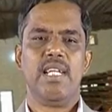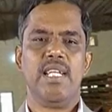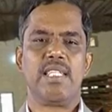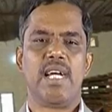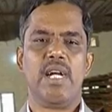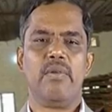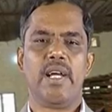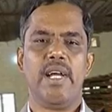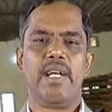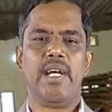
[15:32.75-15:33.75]
is
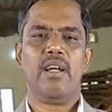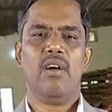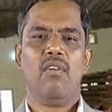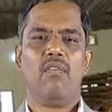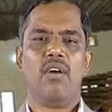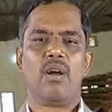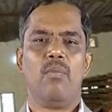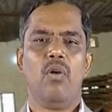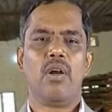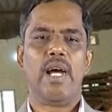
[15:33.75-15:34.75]
advocated for
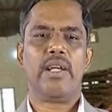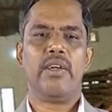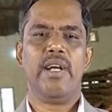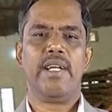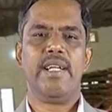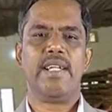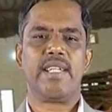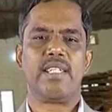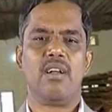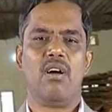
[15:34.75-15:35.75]
more accurate
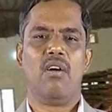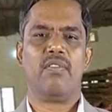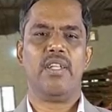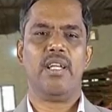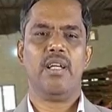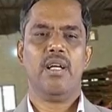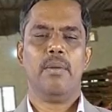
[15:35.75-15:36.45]
detection of the